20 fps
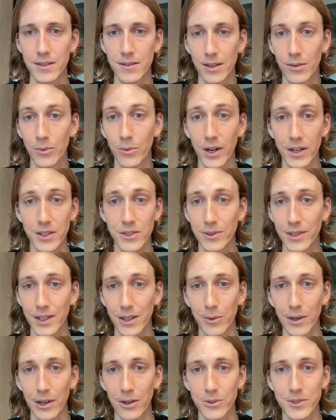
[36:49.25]
it works really
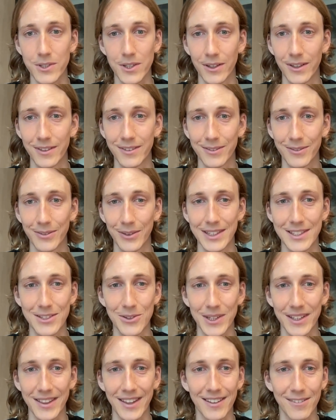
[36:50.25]
well, so we're
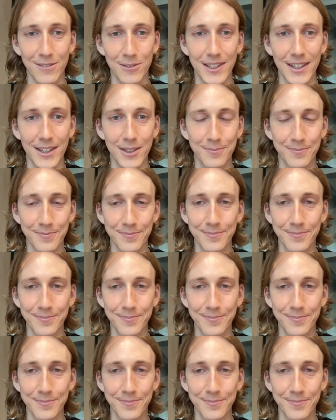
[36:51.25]
doing that for now.